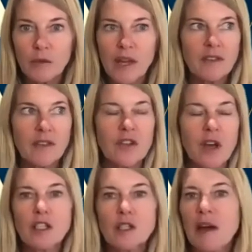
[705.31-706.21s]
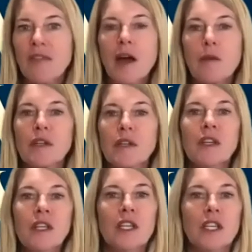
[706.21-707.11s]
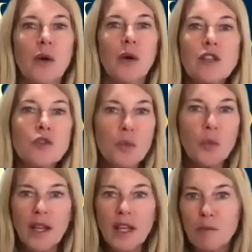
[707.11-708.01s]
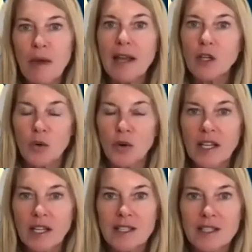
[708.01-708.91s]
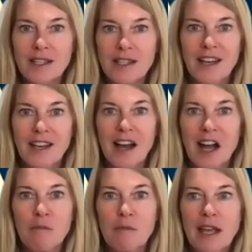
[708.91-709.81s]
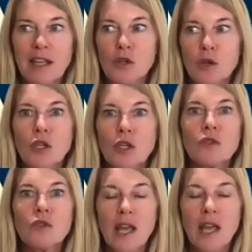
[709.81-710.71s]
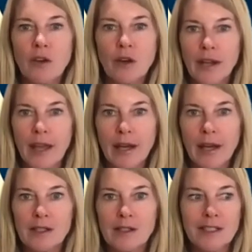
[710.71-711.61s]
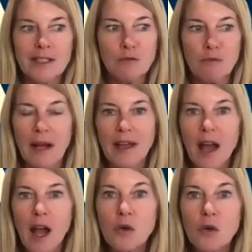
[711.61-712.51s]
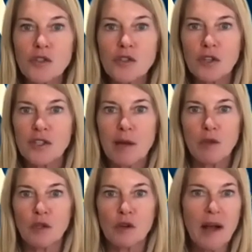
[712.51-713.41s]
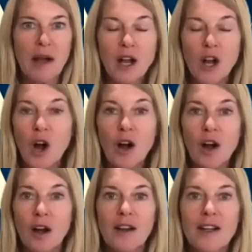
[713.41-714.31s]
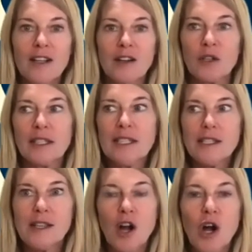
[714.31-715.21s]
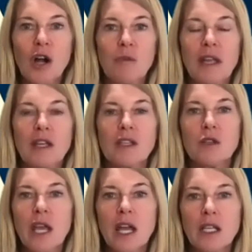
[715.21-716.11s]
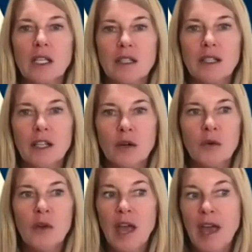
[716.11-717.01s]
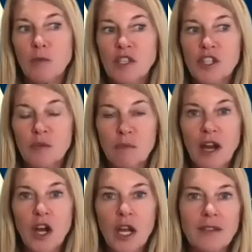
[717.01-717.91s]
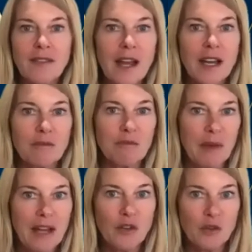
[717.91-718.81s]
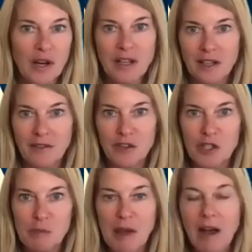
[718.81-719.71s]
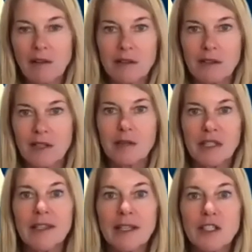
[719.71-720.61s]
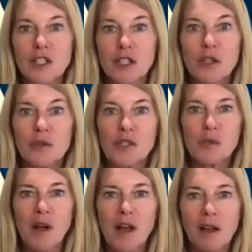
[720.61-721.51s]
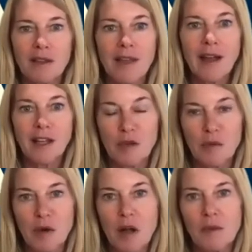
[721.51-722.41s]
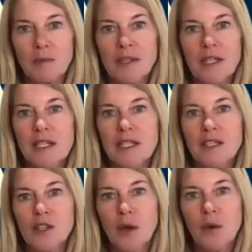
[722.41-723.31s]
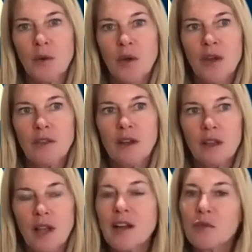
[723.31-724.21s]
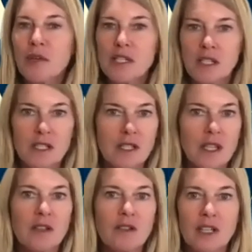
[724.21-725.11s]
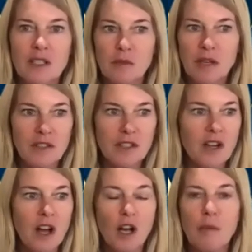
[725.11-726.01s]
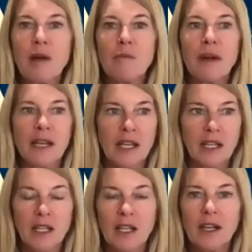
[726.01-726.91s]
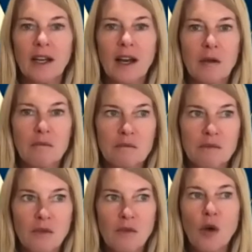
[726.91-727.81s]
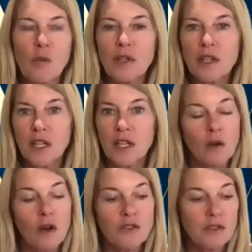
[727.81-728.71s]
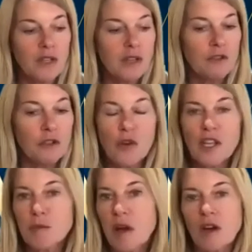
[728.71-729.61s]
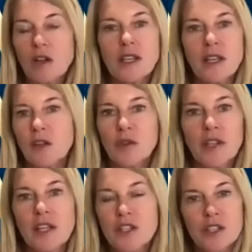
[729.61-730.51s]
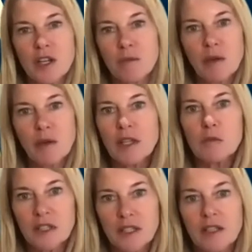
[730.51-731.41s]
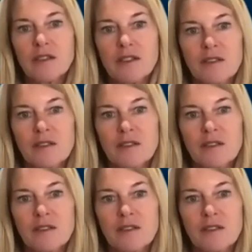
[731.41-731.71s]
We haven't even talked about that, but, you know, has really bad credit. And so you together can't, you know, buy a house, for example, or buy a car or lease a car because you can't, you know, and once you're married, that bad credit of your spouse is going to be linked to you as well. And that a problem. So there are a lot of reasons that you need to be able to talk about money openly. You also need full transparency in a relationship, I really believe.